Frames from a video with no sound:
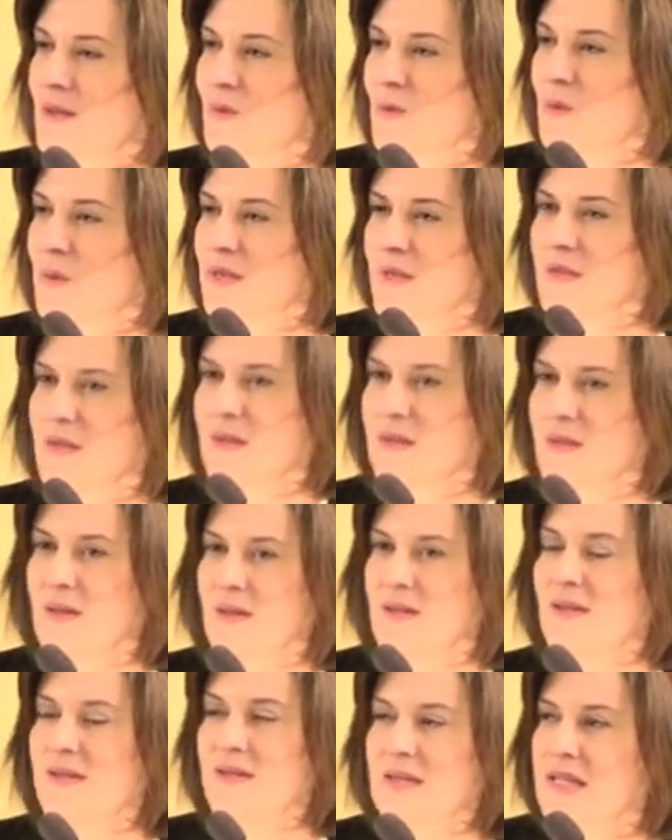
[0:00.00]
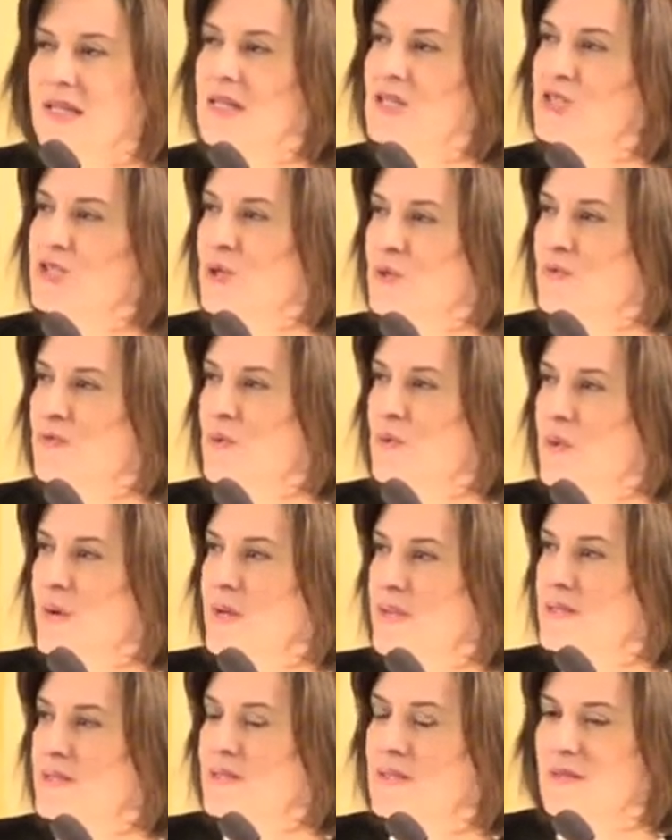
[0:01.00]
We need your
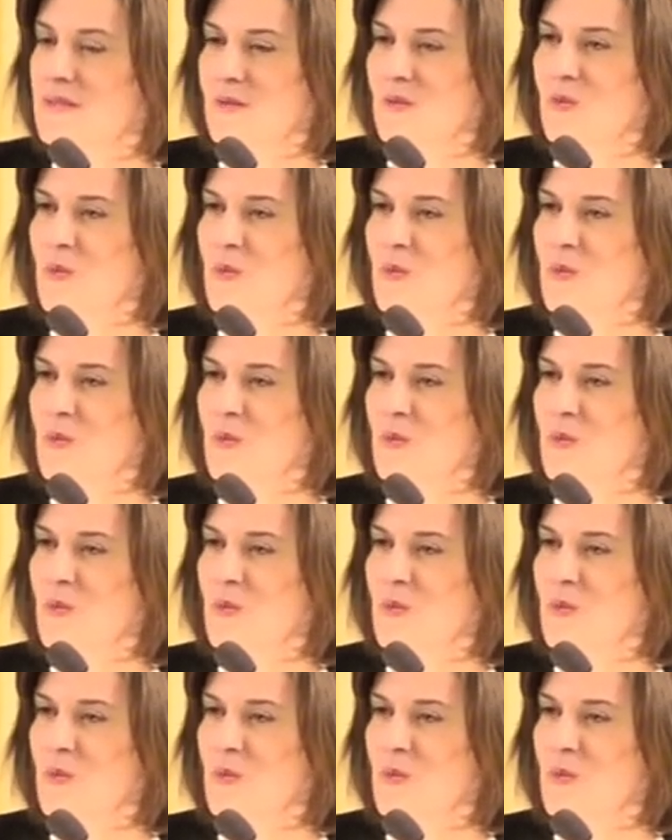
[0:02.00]
voice.